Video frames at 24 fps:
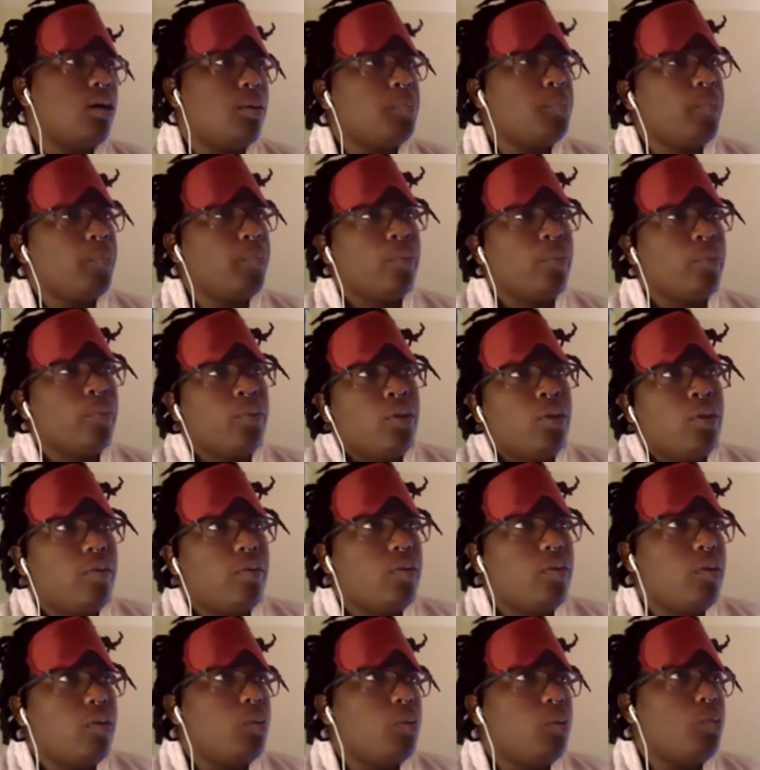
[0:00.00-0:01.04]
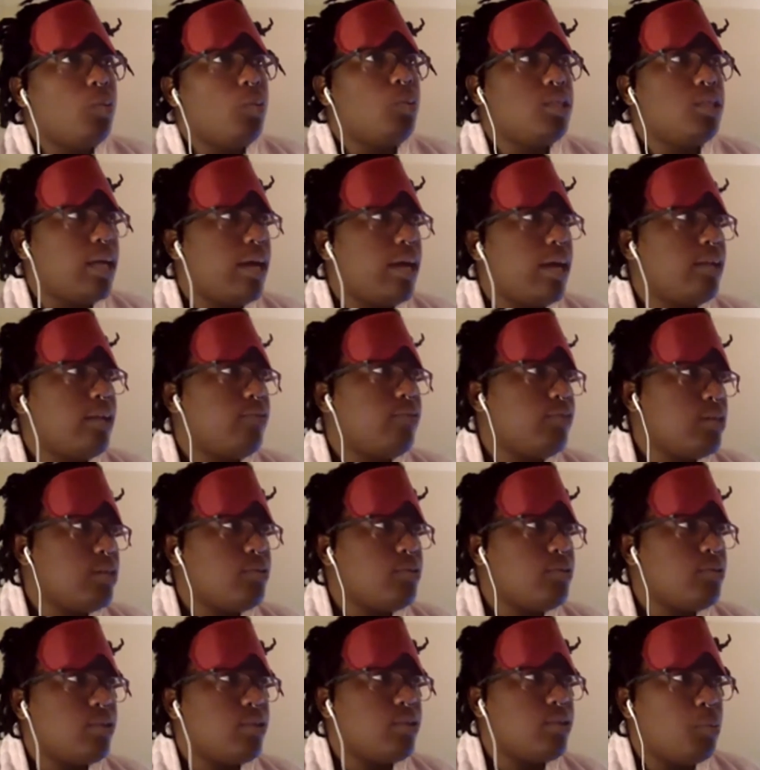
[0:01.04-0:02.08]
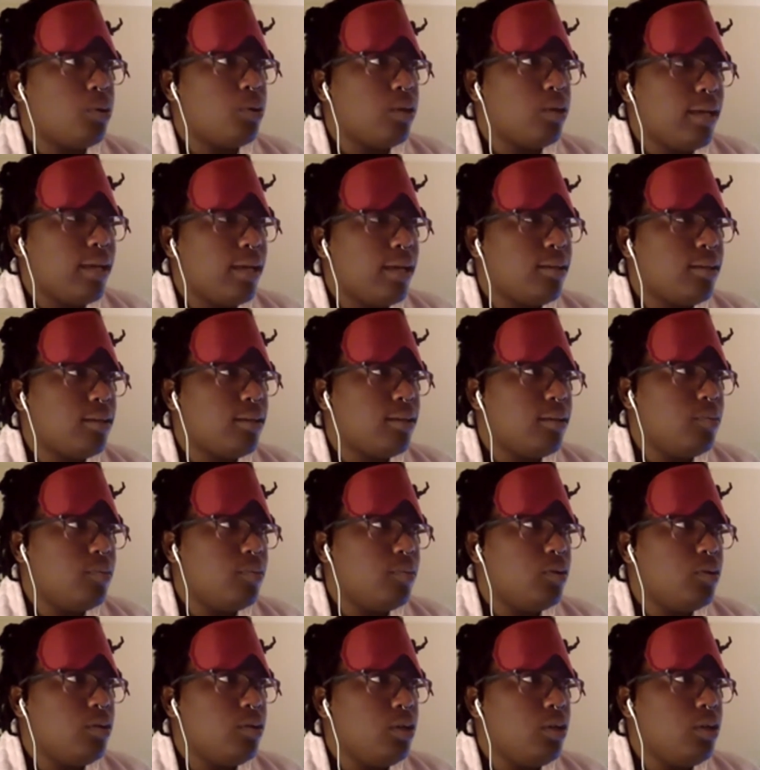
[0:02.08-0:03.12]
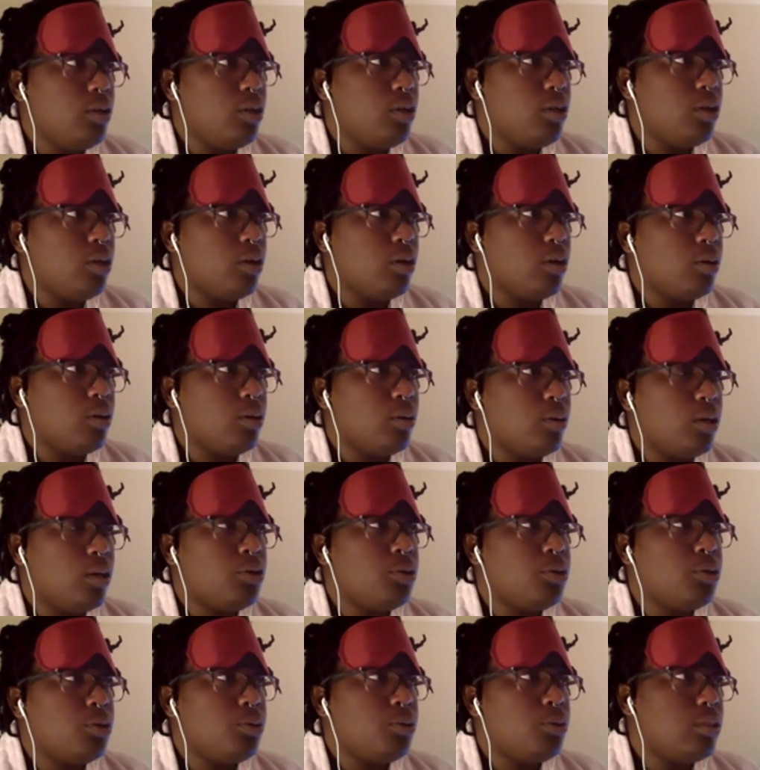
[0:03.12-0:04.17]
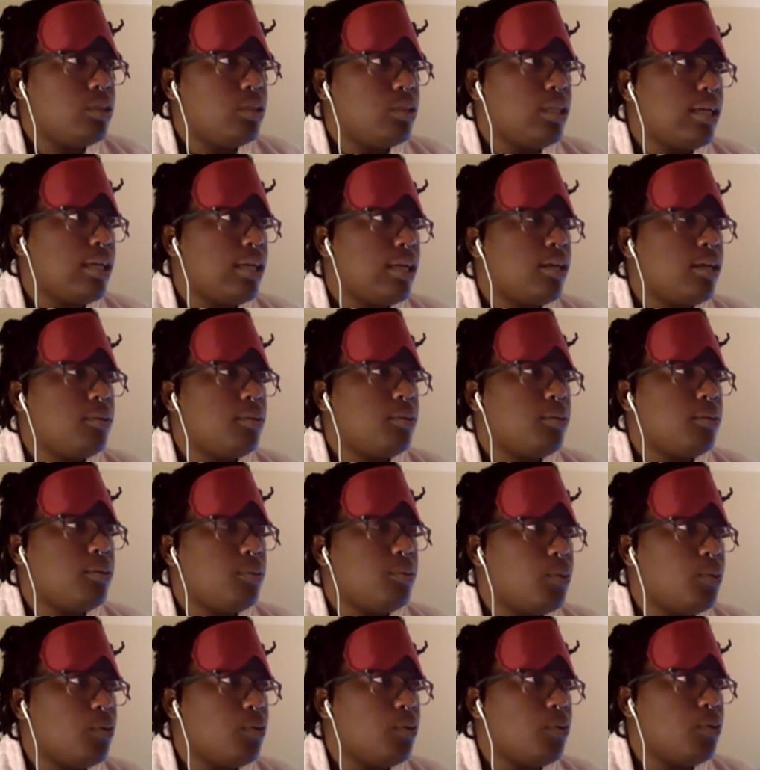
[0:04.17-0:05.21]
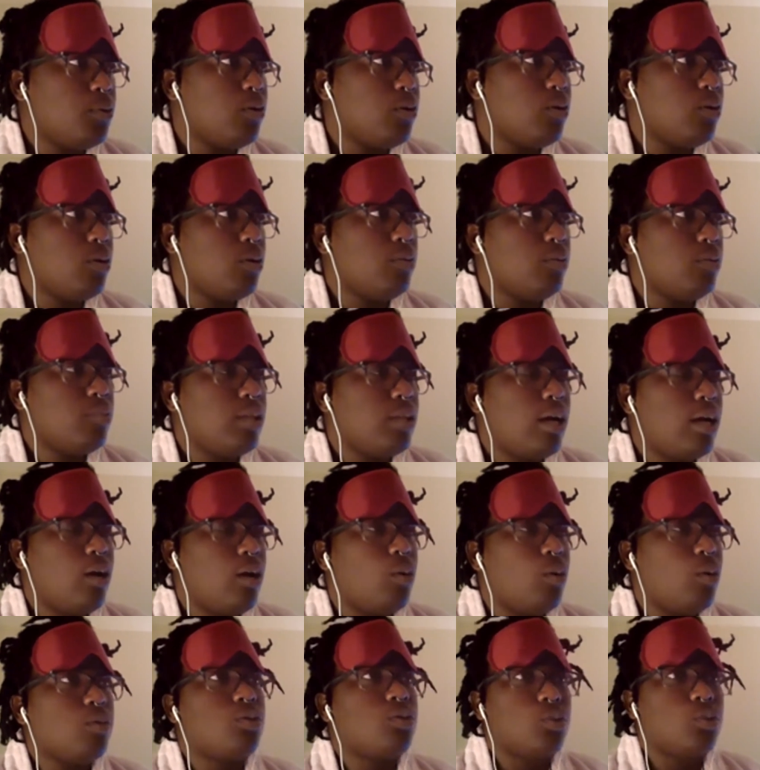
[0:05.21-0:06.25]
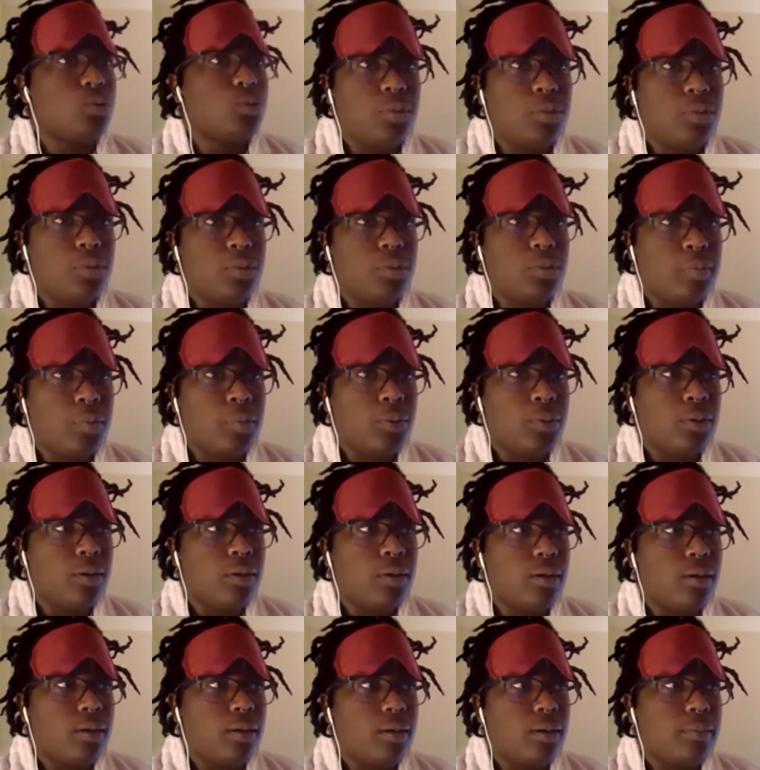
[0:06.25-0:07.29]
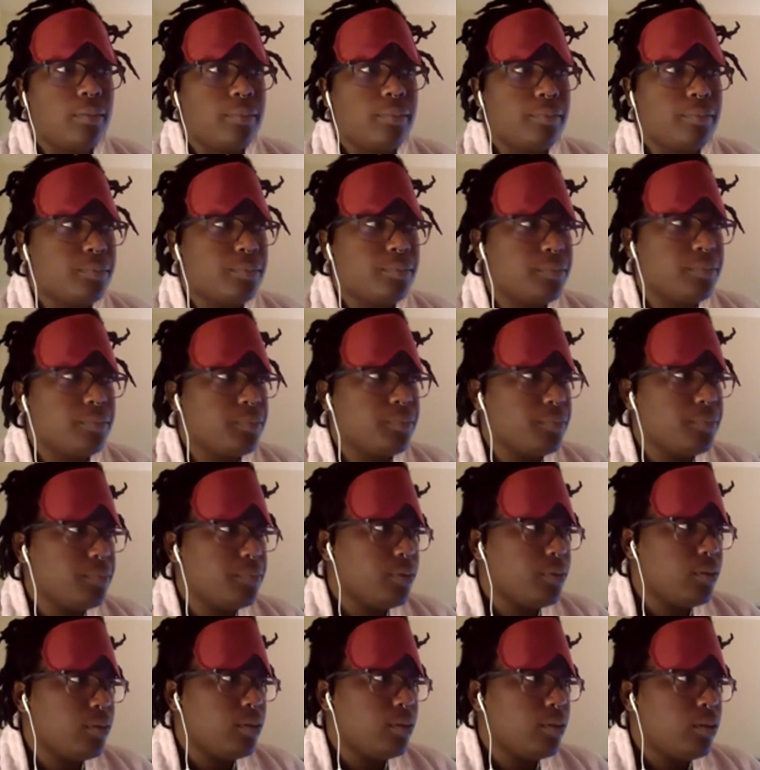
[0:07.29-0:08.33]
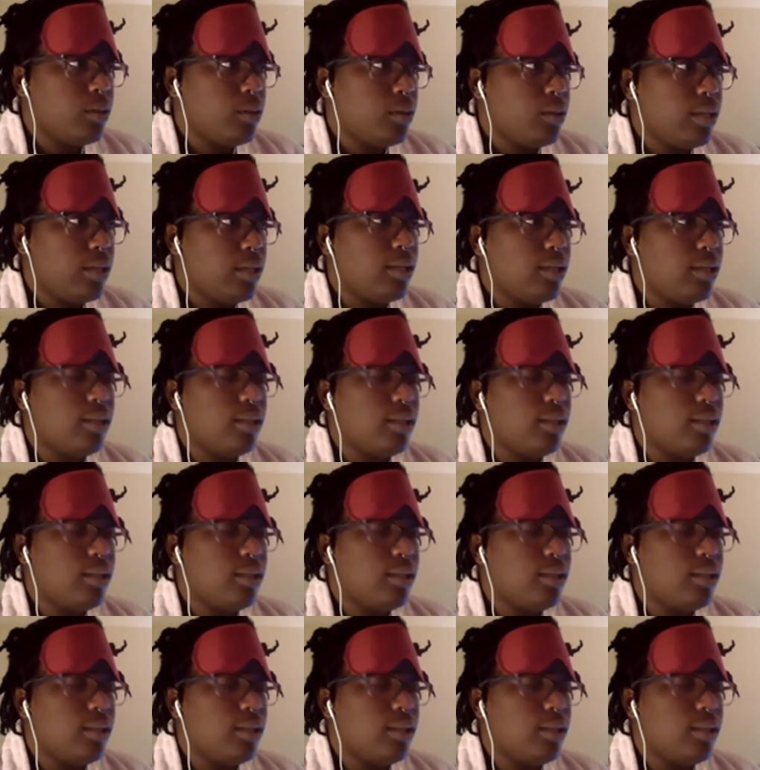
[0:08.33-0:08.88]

Which kind of gives it a more like, you know, acoustic, more, not old school, but more like a less techie